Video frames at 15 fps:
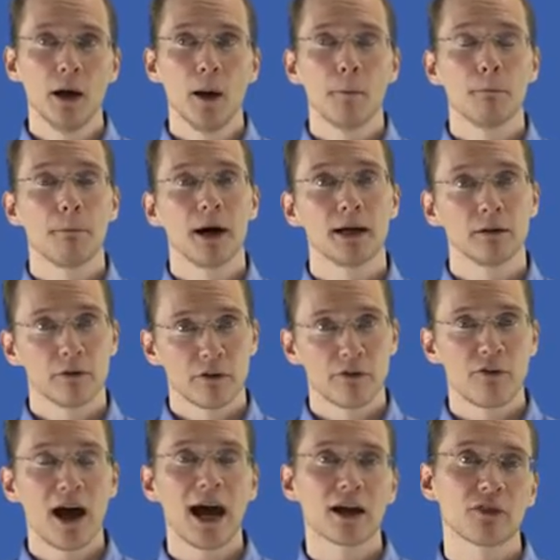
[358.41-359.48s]
but the
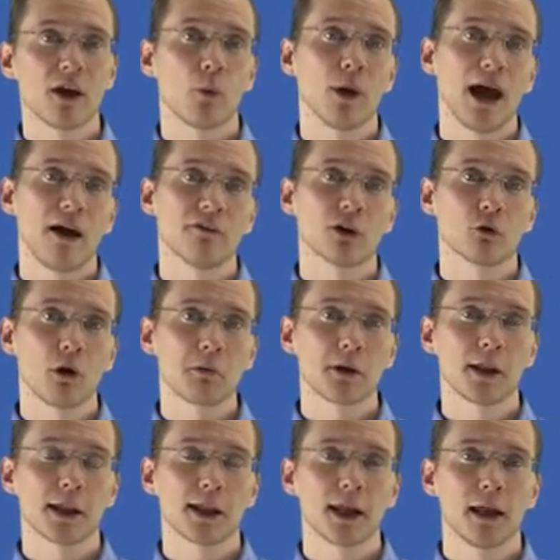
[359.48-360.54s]
fact that we have encryption
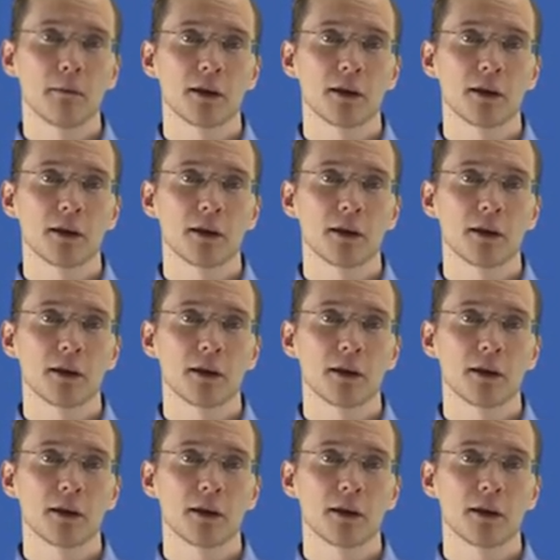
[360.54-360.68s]
schemes